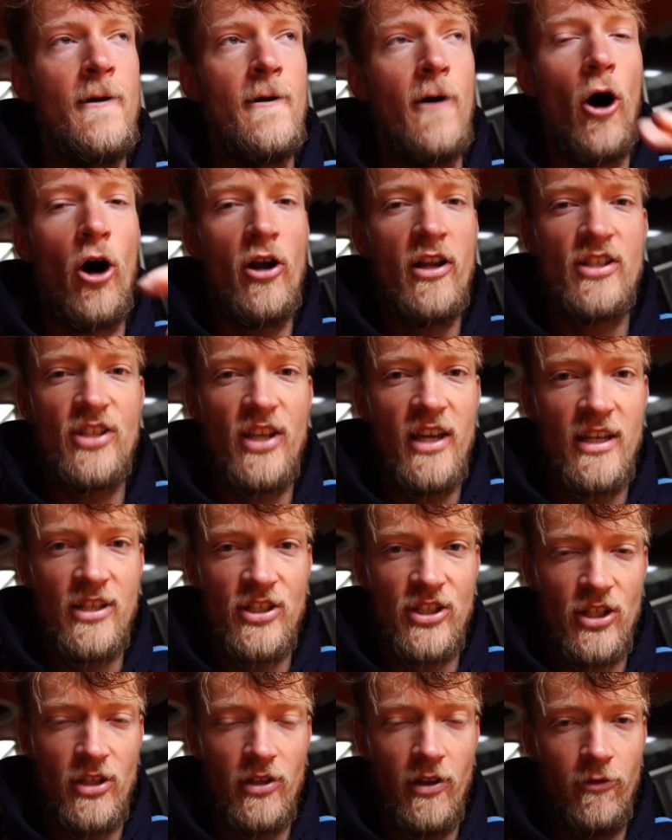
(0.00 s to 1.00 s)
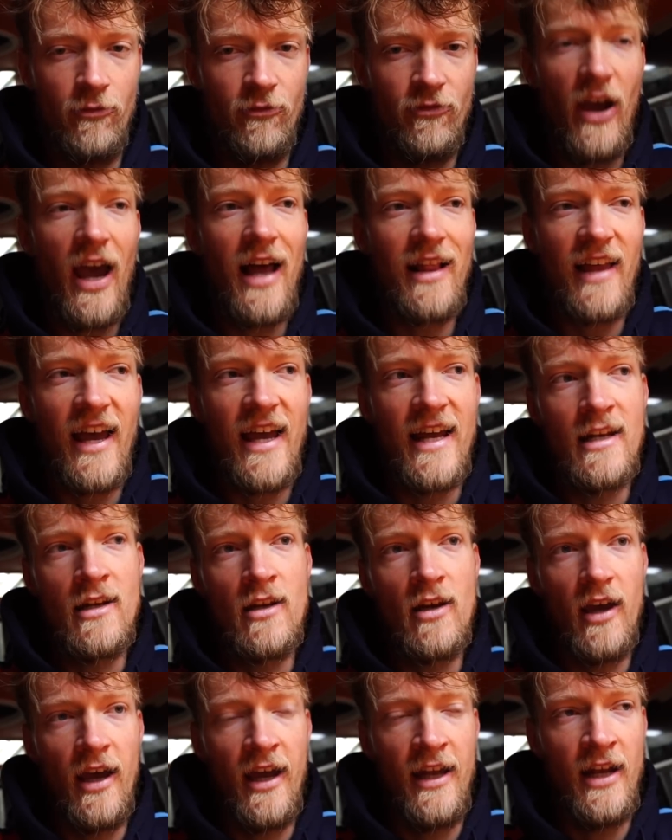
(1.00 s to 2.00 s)
honestly, it's fell
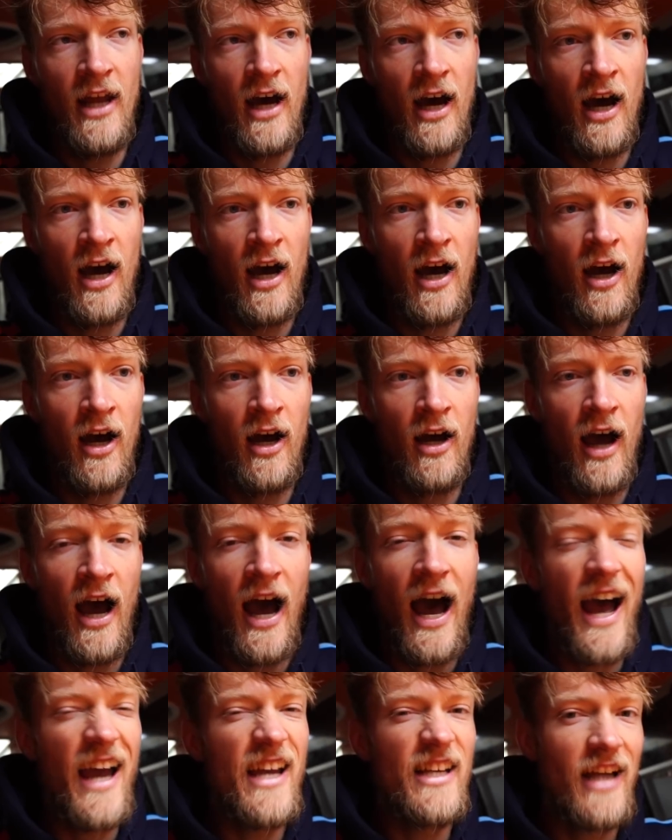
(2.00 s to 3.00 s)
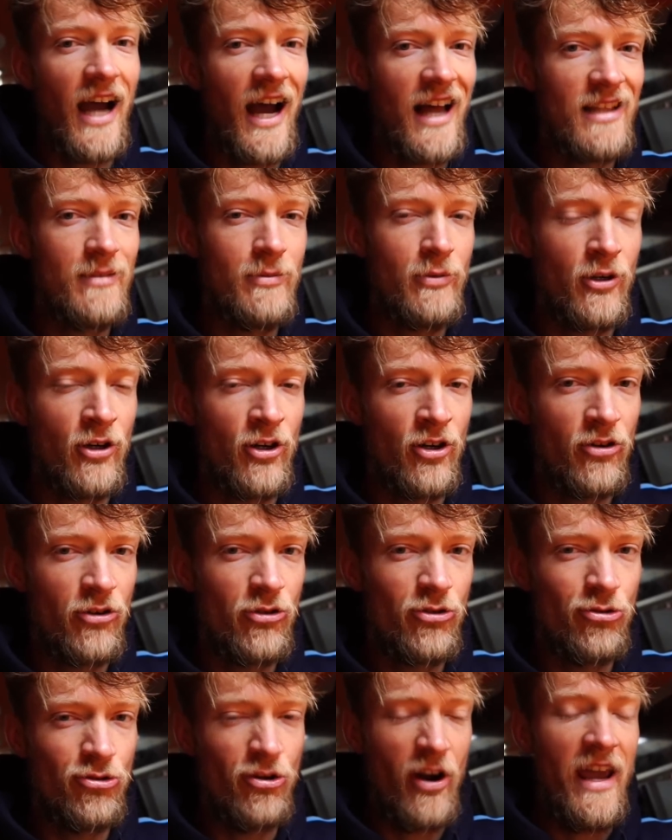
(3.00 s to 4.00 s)
in a high caliber
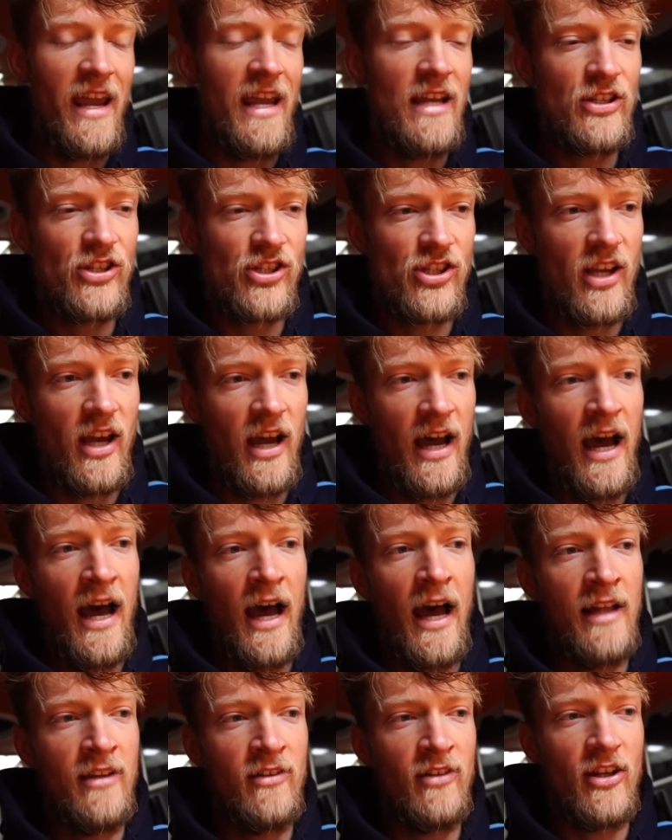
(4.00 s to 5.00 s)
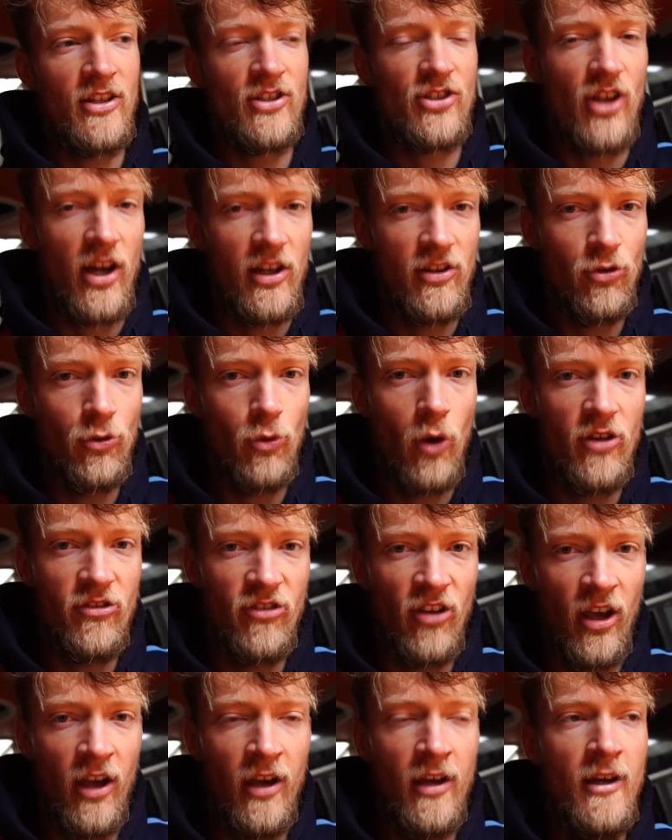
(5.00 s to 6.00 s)
race, and so I don't want
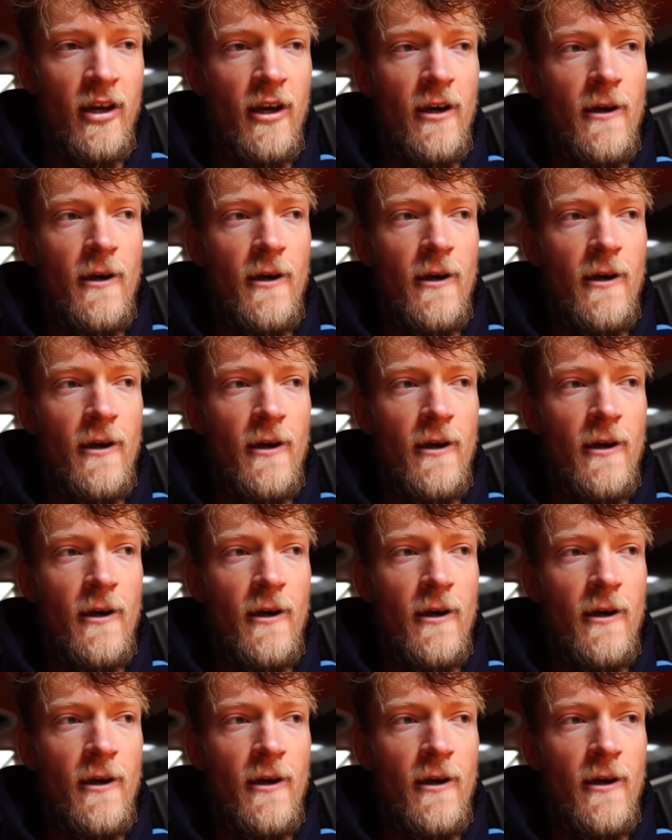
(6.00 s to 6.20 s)
to